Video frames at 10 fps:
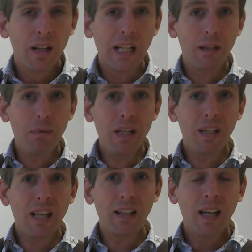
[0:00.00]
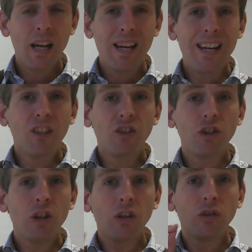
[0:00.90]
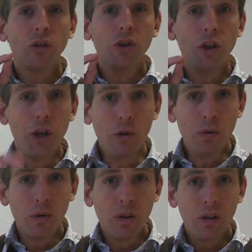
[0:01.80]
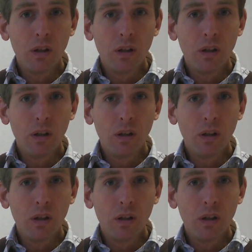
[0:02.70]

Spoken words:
That means that it's not you